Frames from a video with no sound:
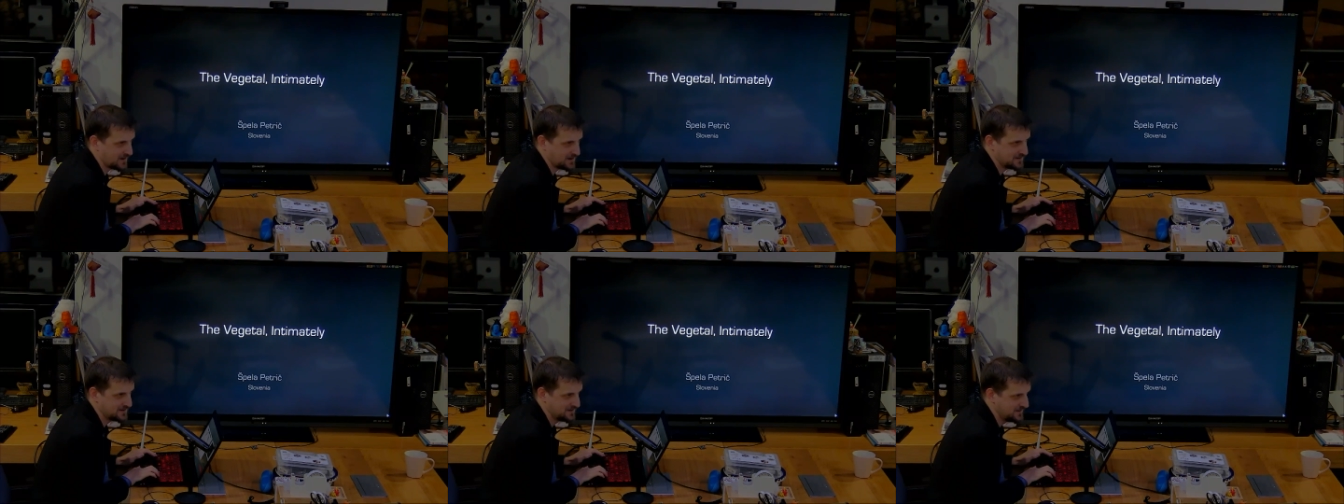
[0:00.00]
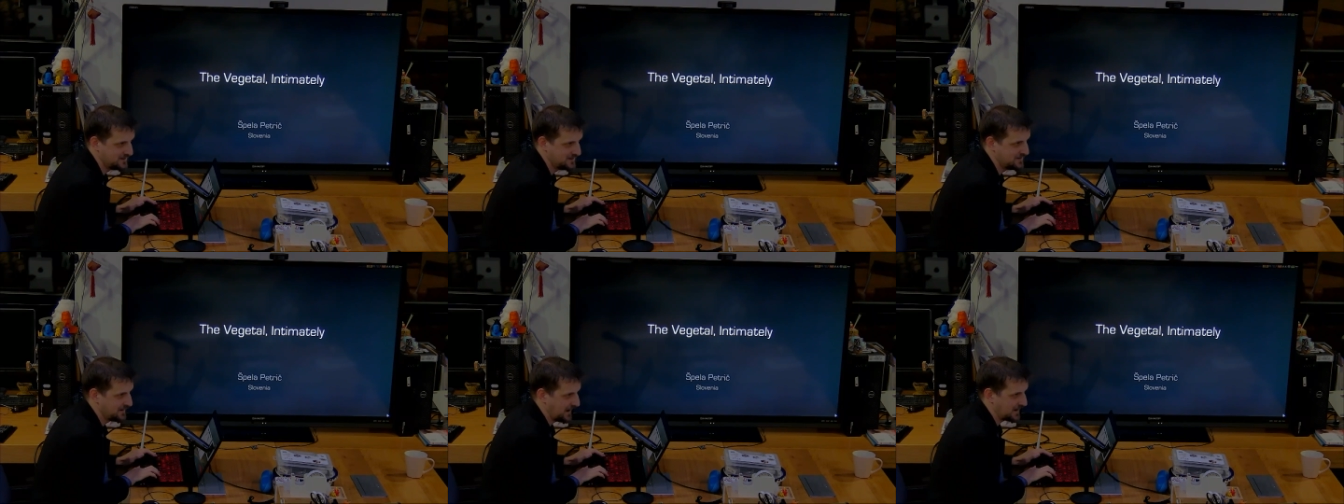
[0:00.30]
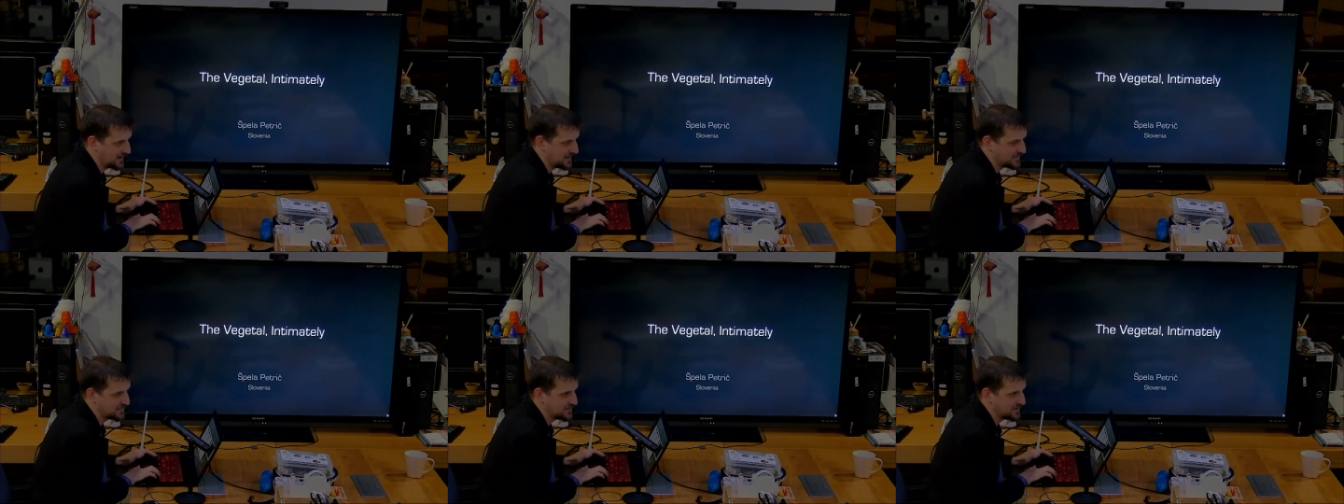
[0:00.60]
and I think
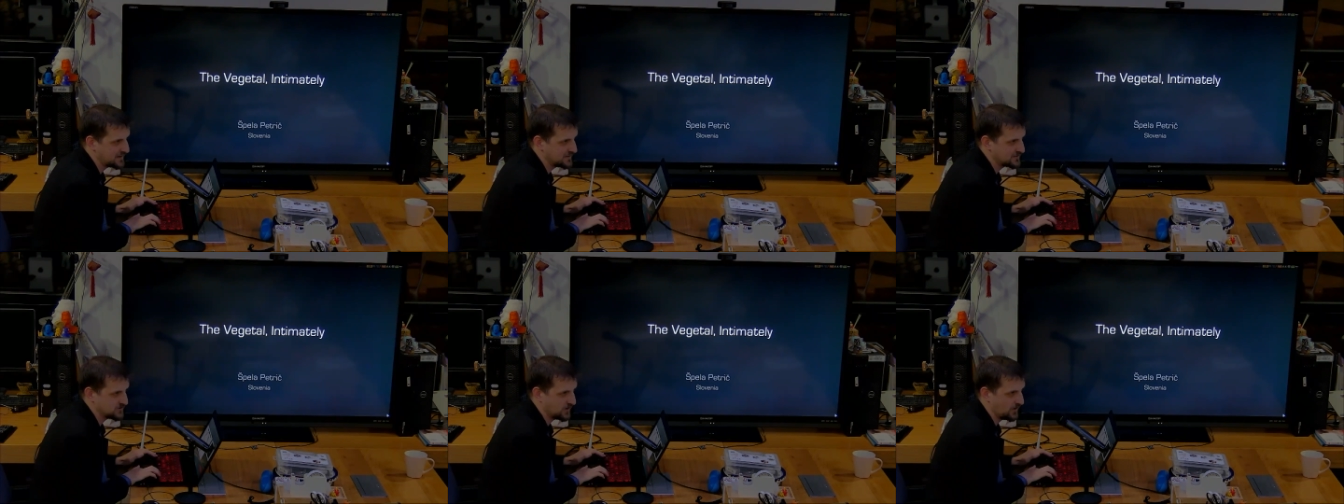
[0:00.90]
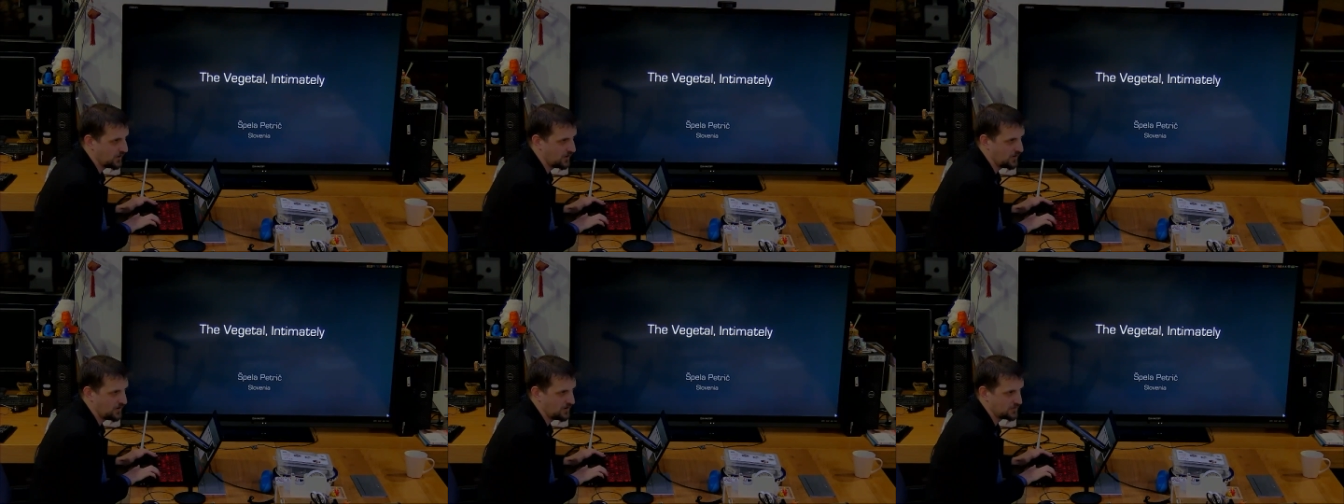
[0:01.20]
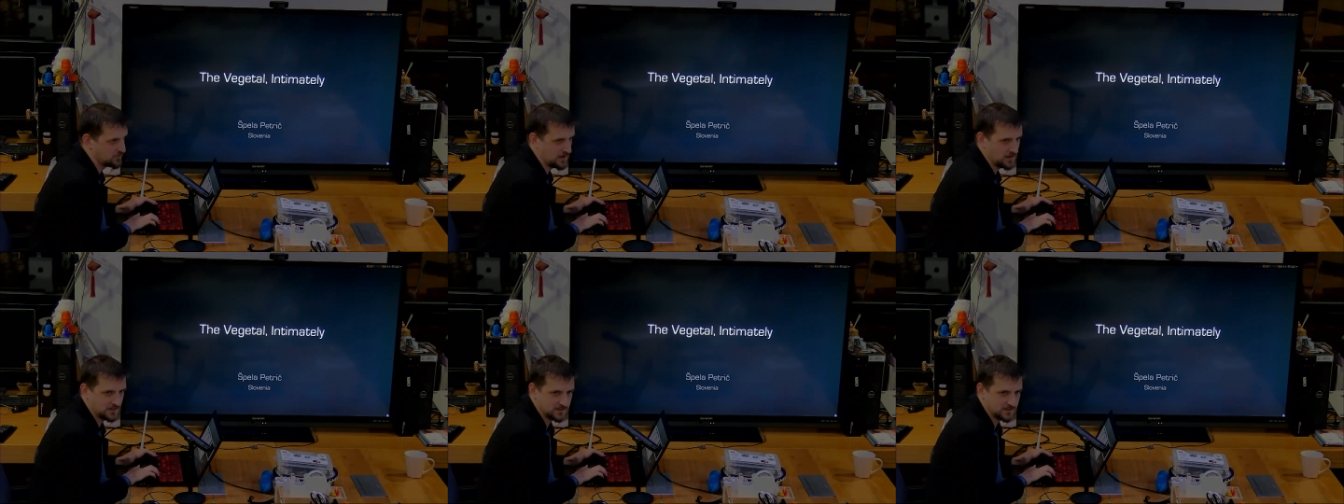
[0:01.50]
it's all
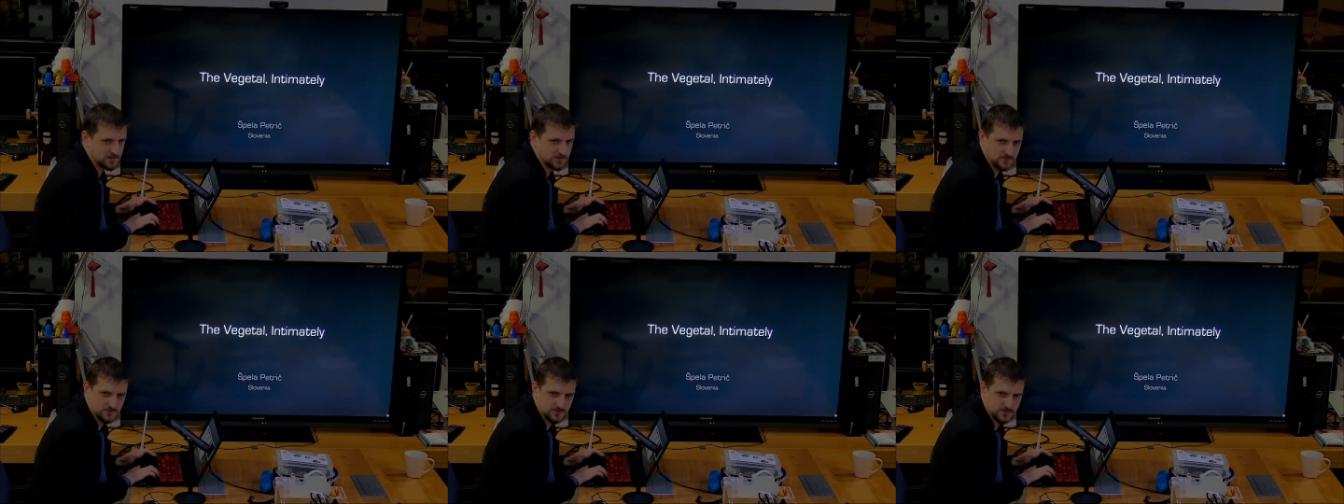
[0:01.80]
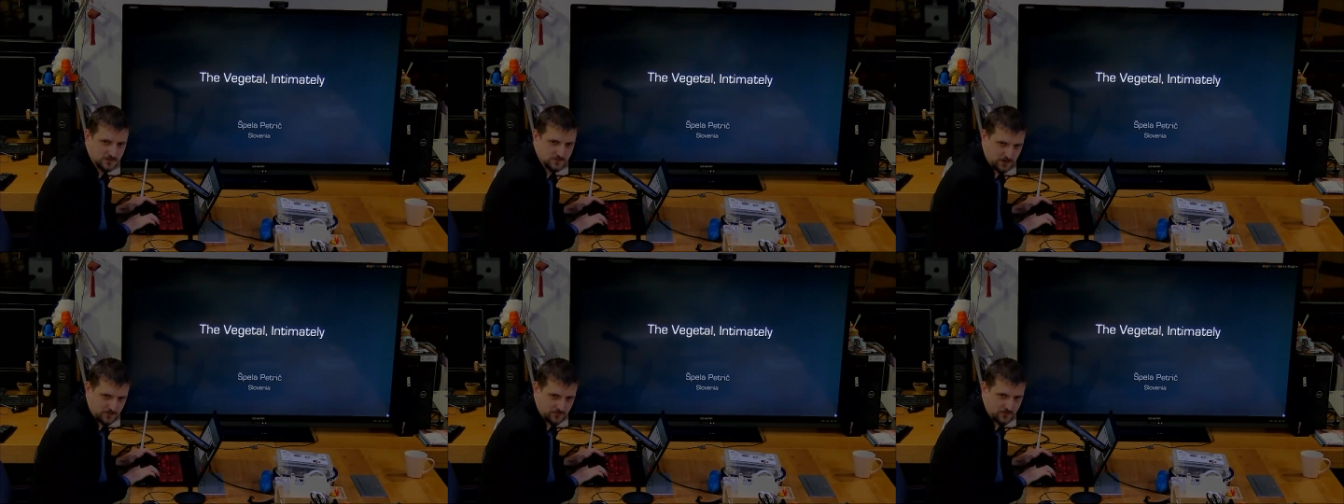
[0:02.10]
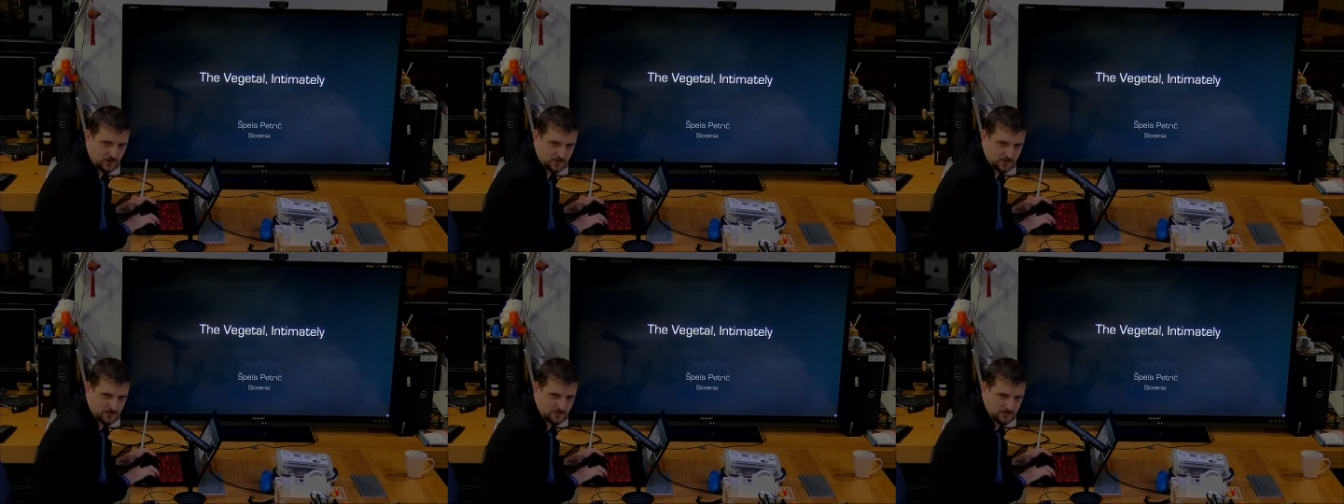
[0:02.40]
relatives that Jeff hired.
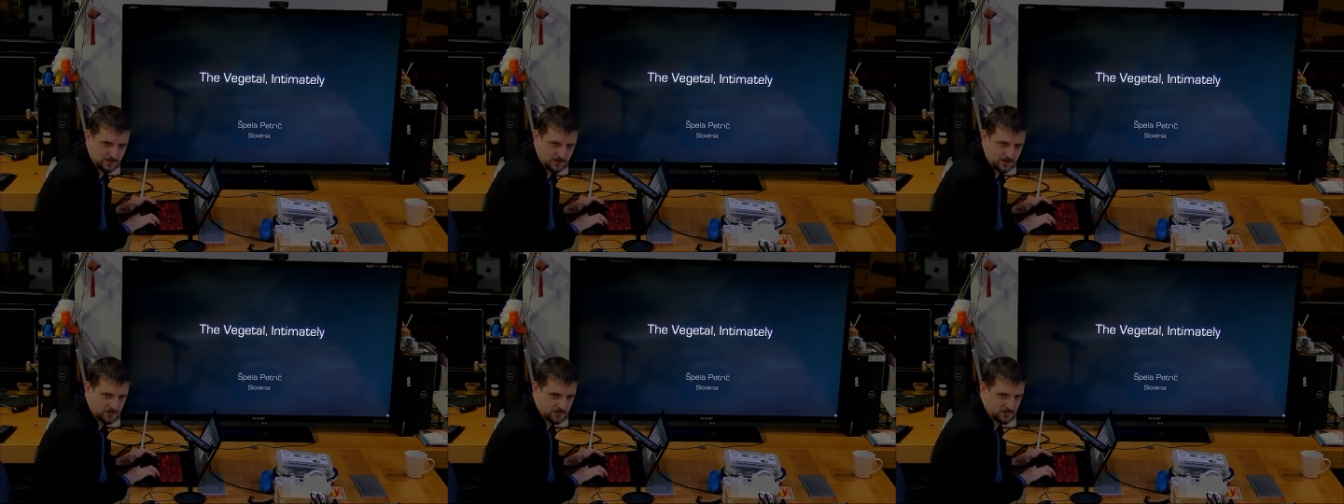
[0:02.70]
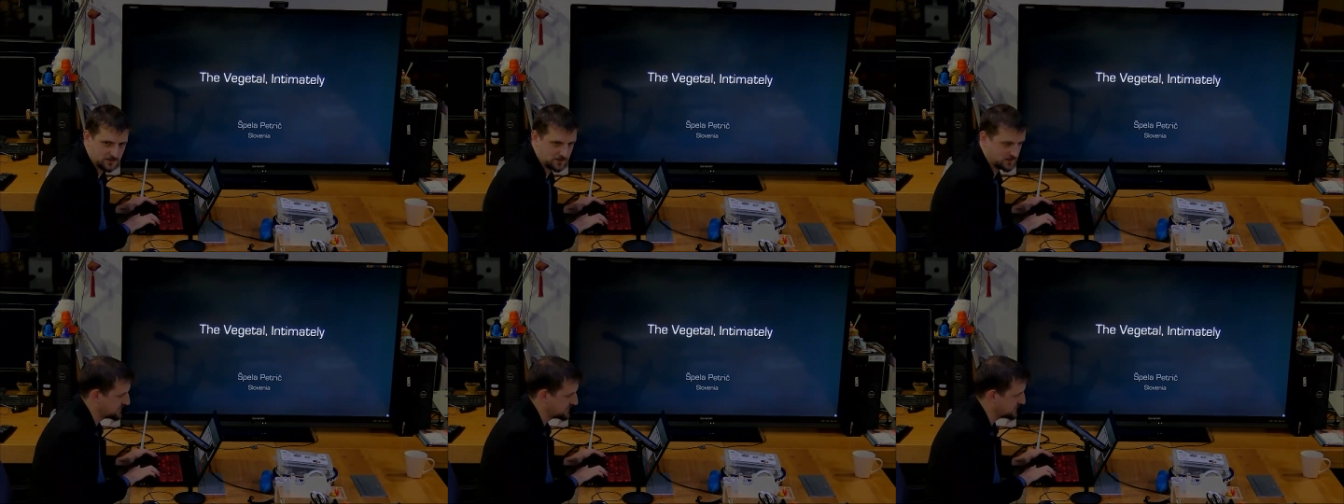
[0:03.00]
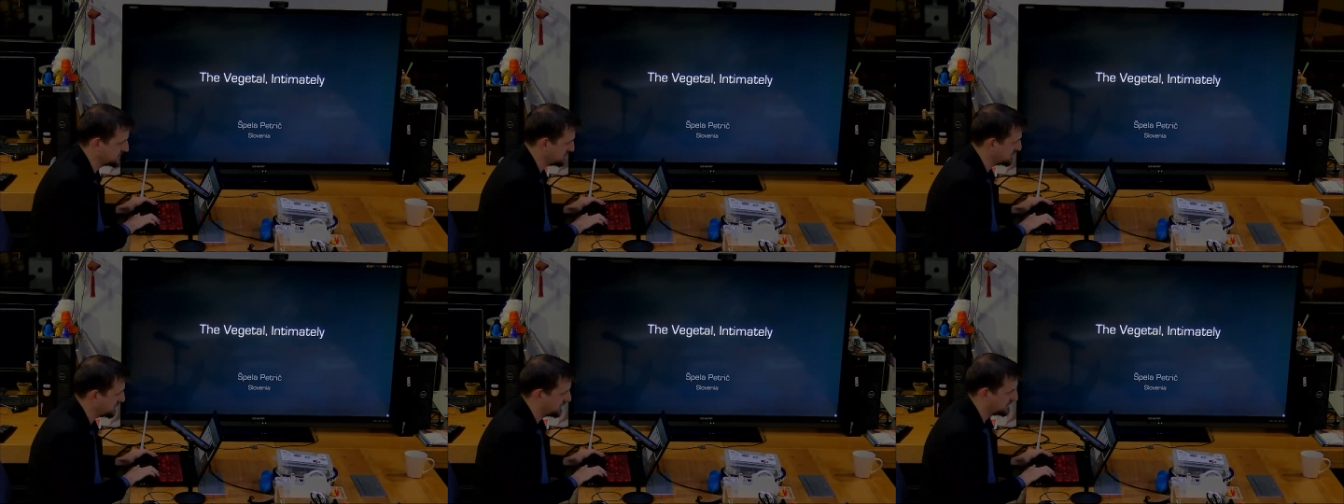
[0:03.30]
Yeah,
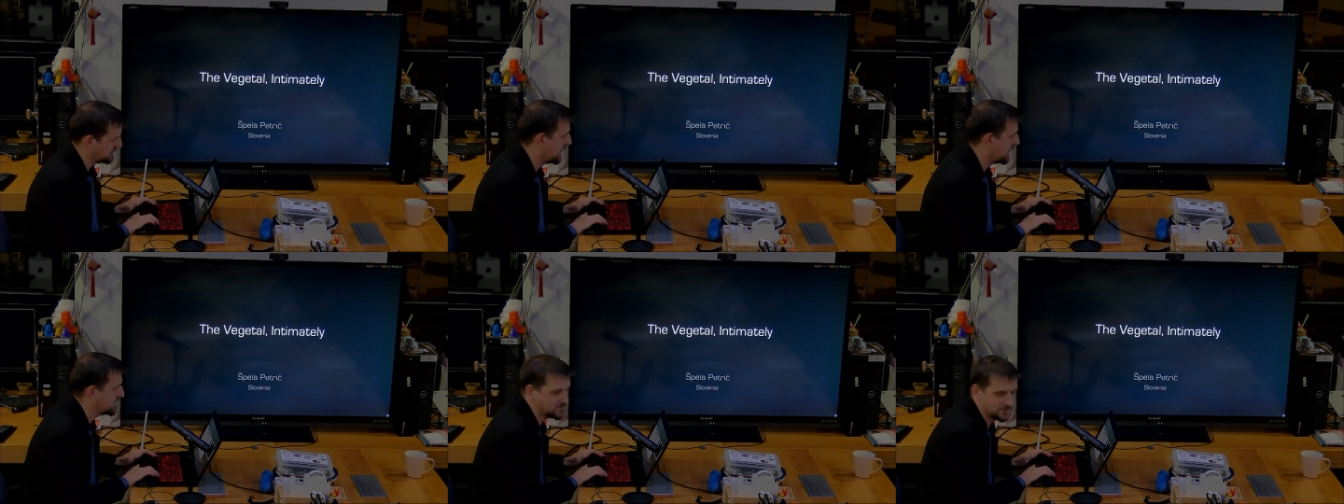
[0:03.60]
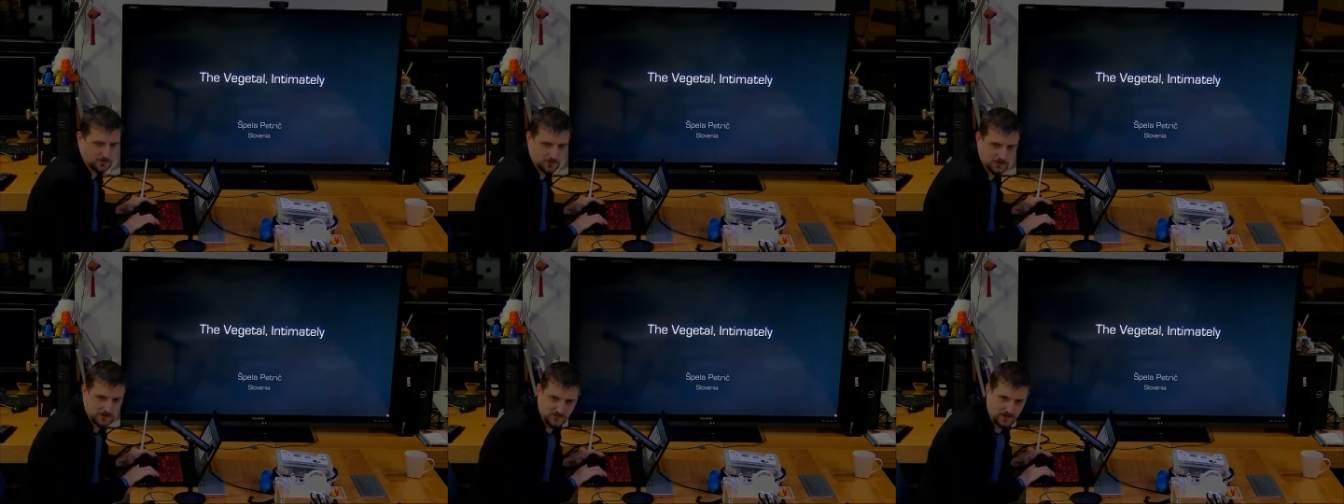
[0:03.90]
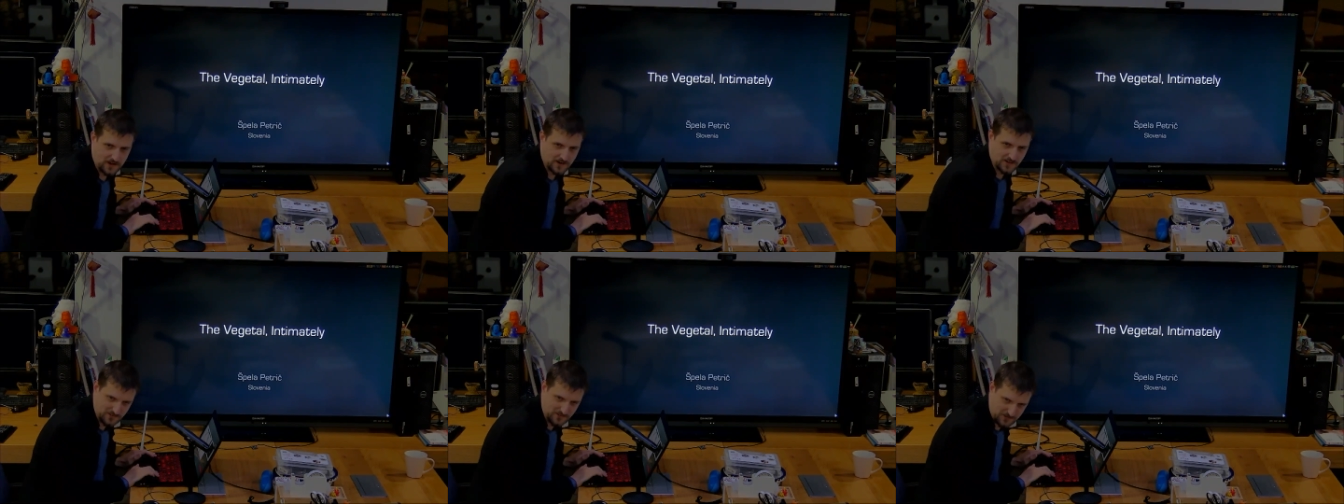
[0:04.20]
I don't know
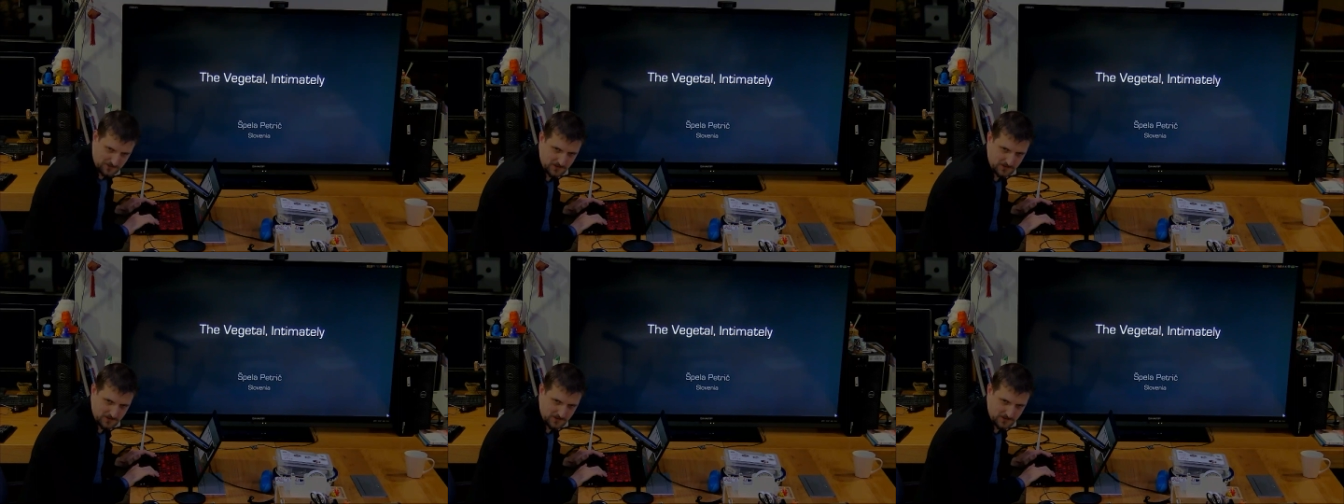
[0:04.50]
exactly.